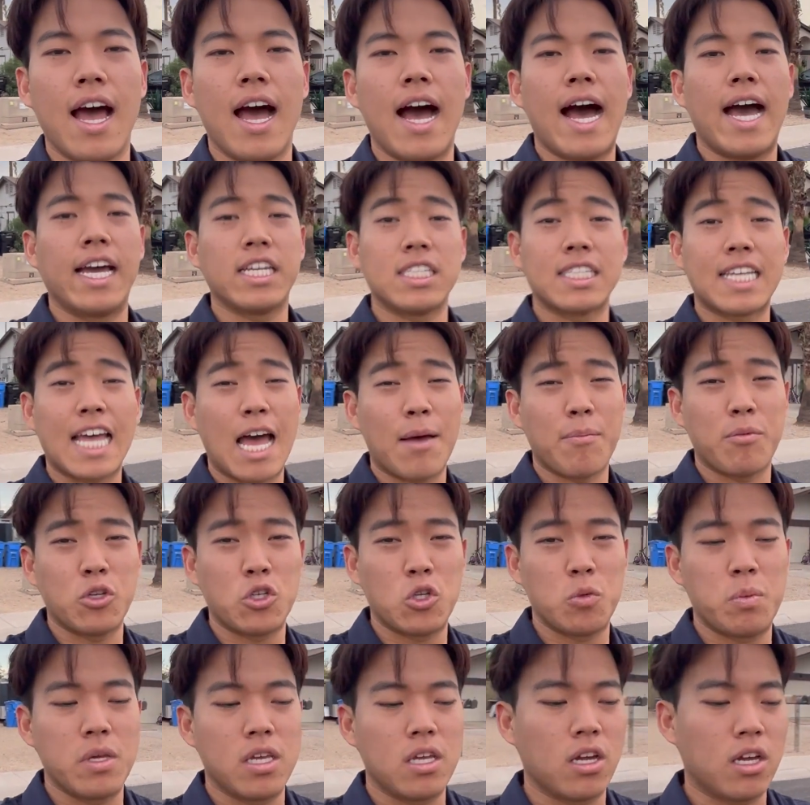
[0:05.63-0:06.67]
I just happened
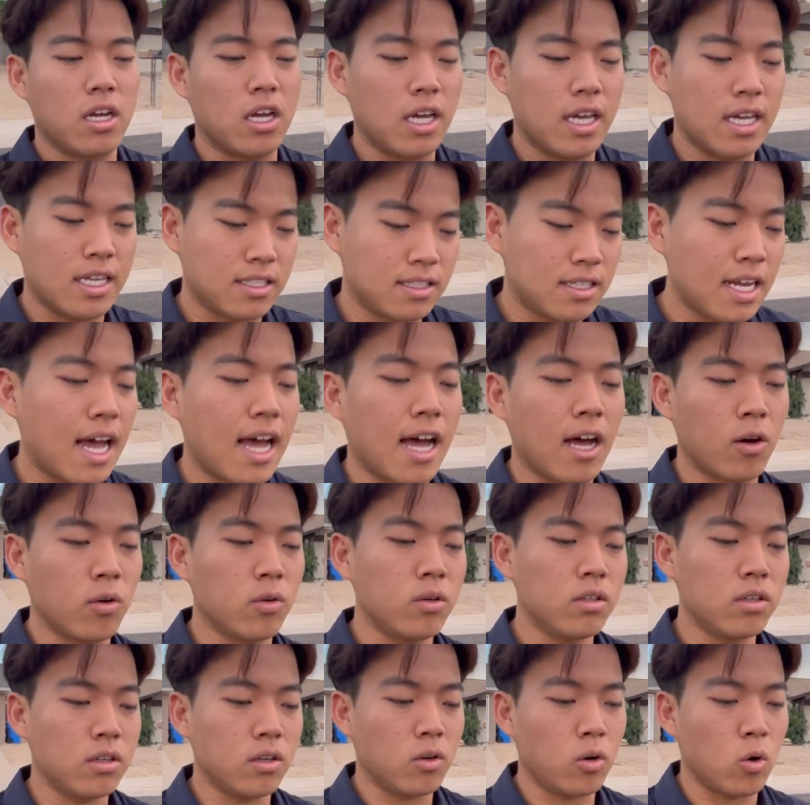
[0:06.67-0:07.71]
to be in
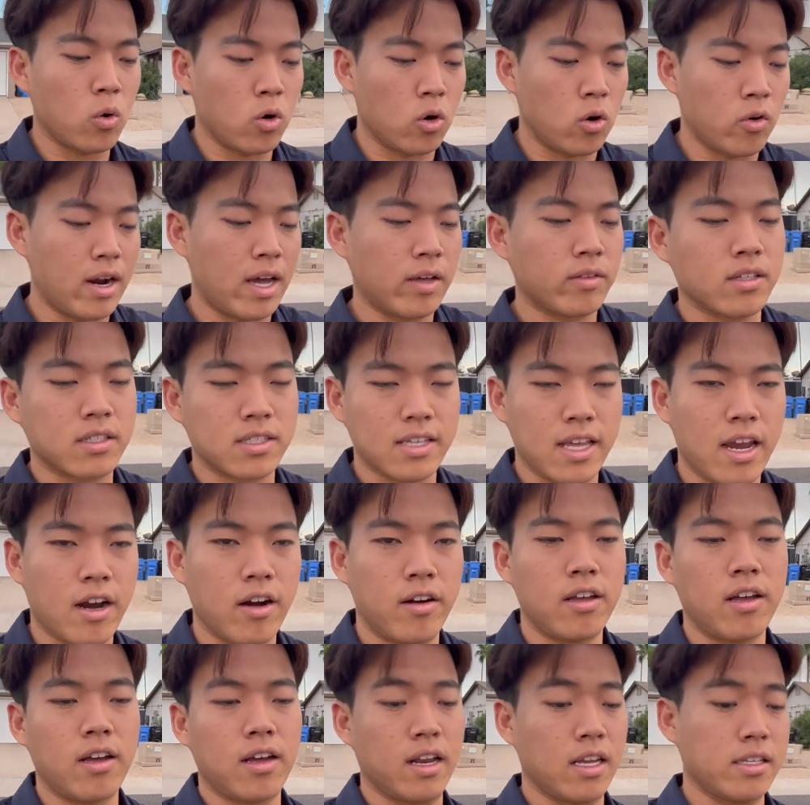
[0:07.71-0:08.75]
town or around this
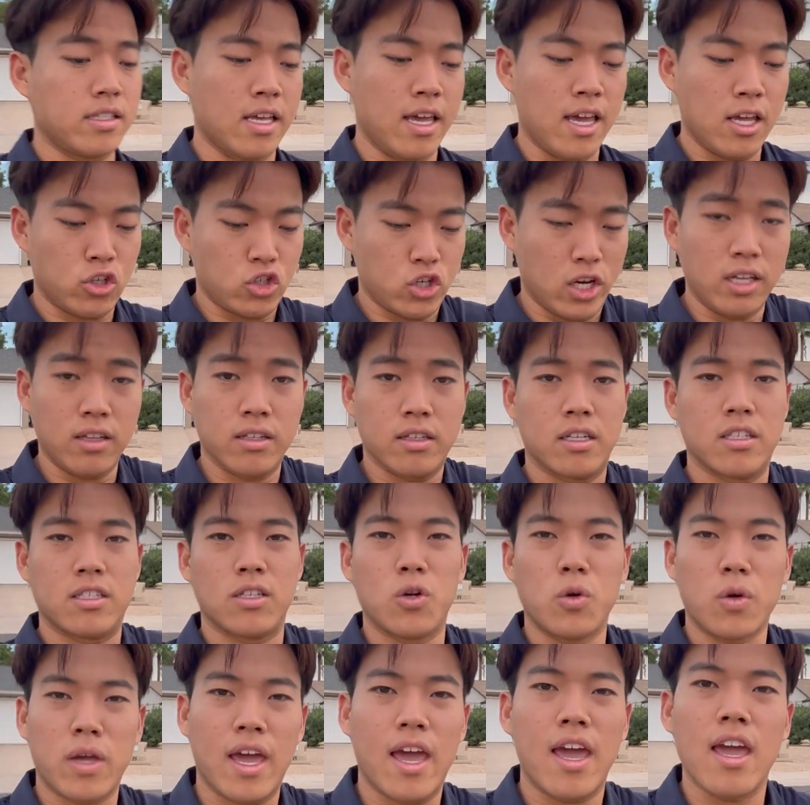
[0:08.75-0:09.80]
area and I said, hey Jalen, is it
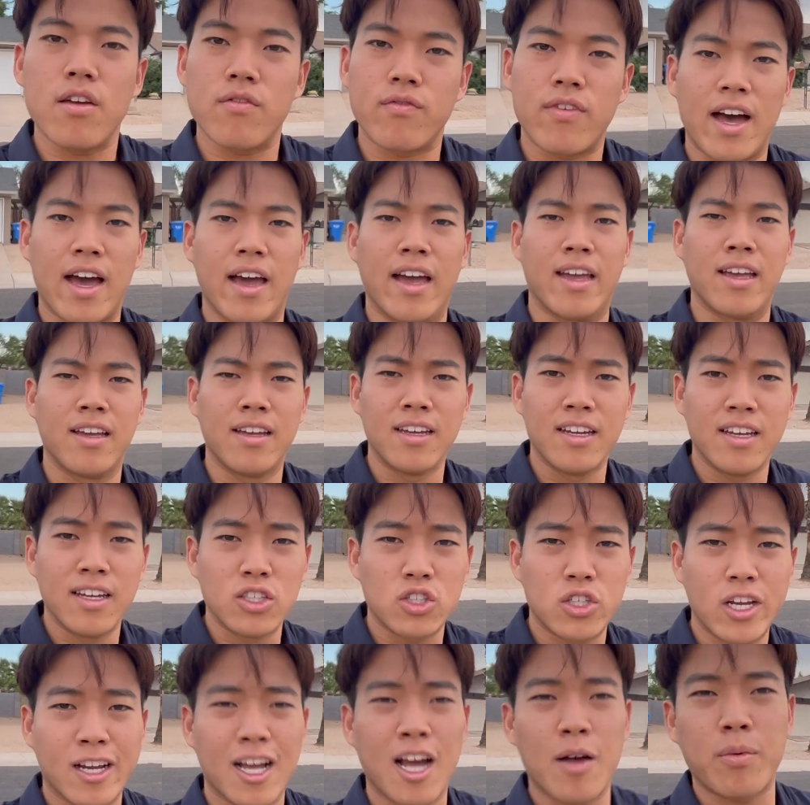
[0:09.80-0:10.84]
okay if I
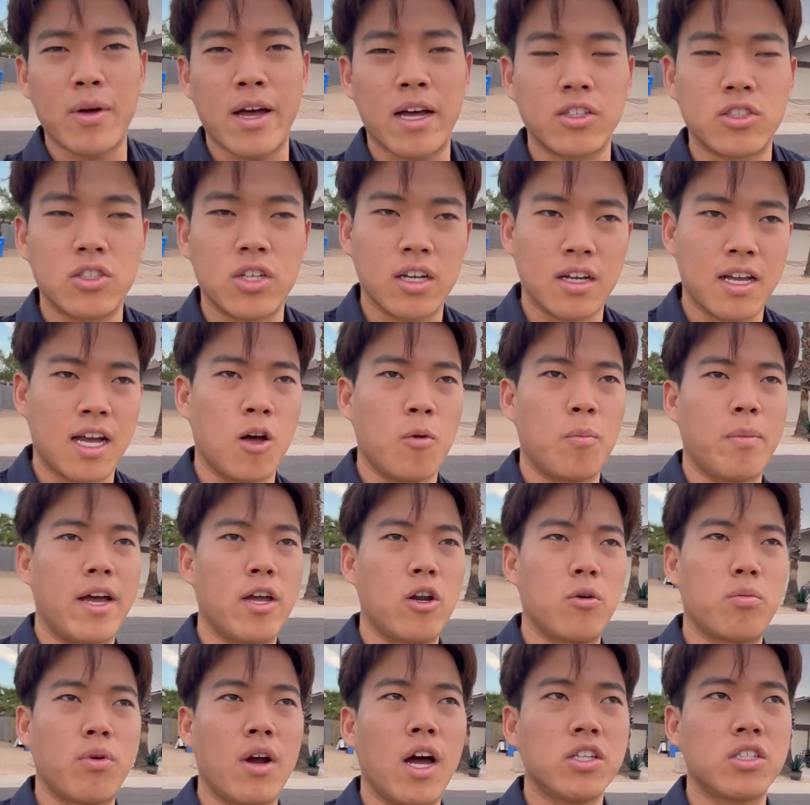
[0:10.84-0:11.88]
check out, uh, check out by
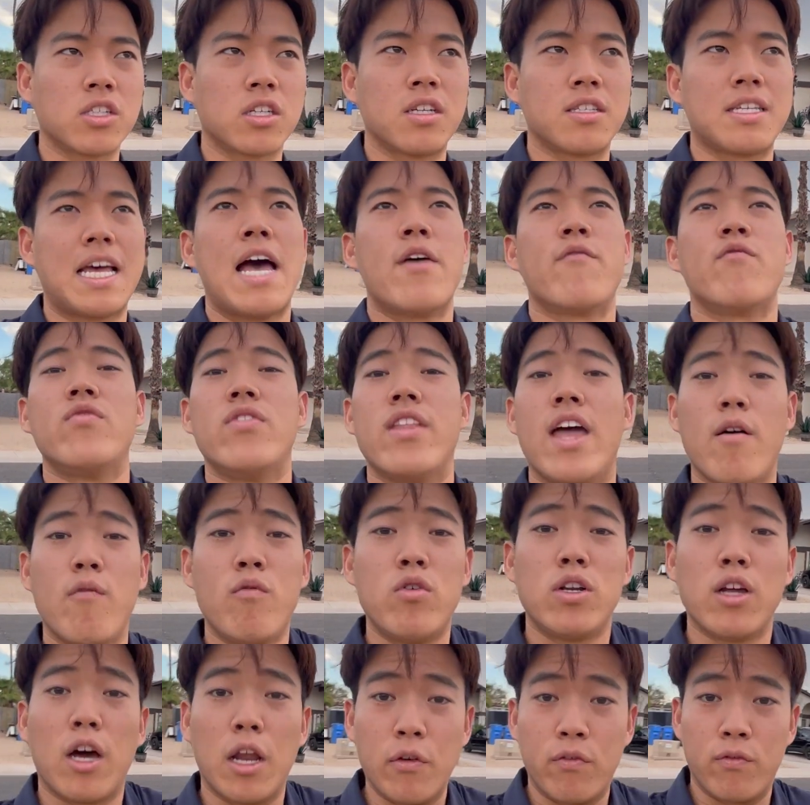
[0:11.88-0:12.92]
your project? Because I've
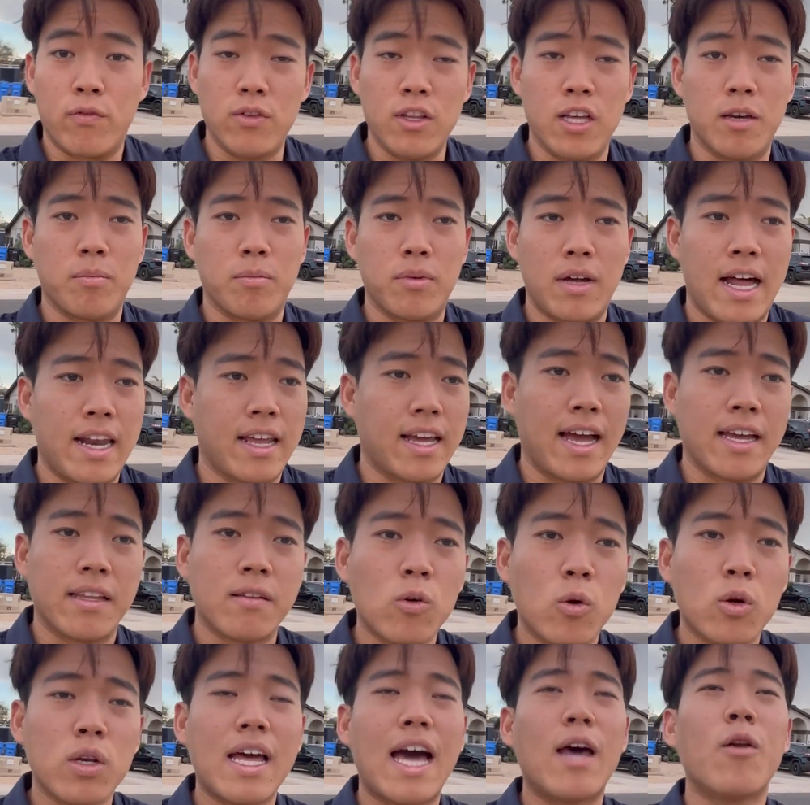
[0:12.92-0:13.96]
never done a flip. Like I,
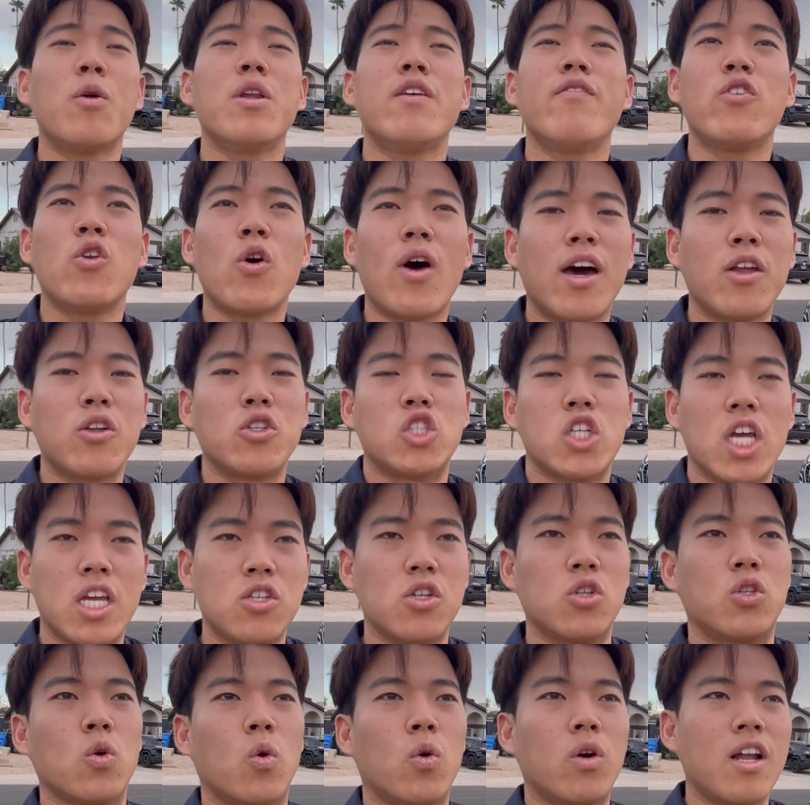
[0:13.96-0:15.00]
know, I don't even know how to change
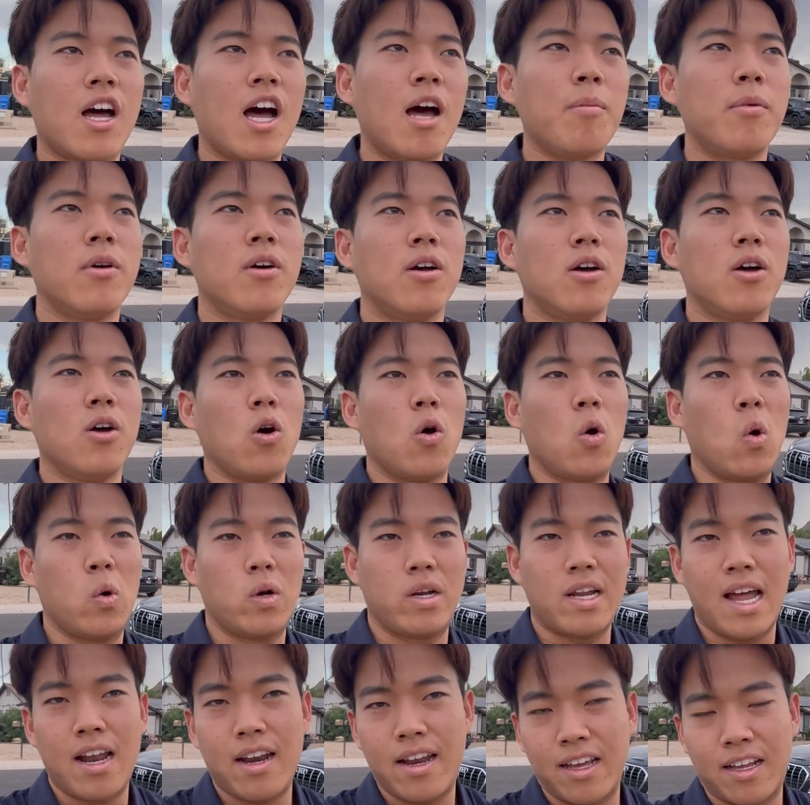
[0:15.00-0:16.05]
a doorknob or
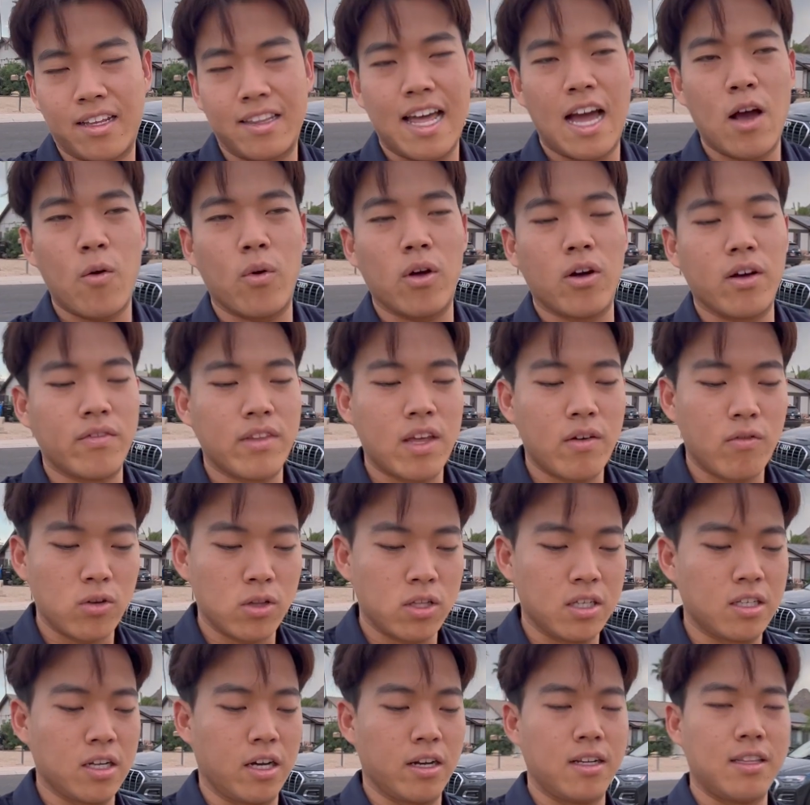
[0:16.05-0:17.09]
not like that well. I've never
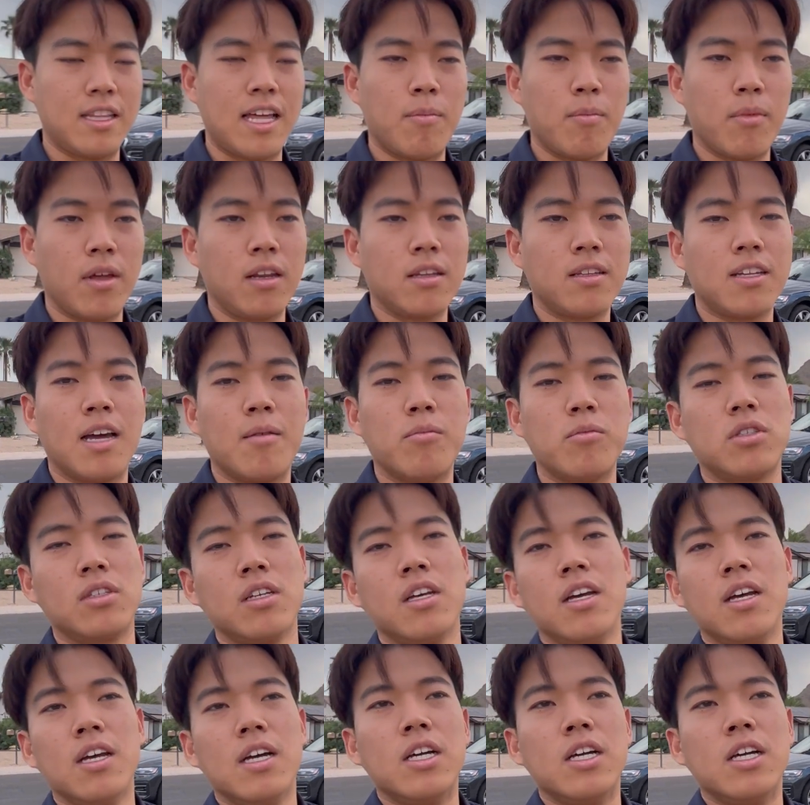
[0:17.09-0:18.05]
really done it that many times.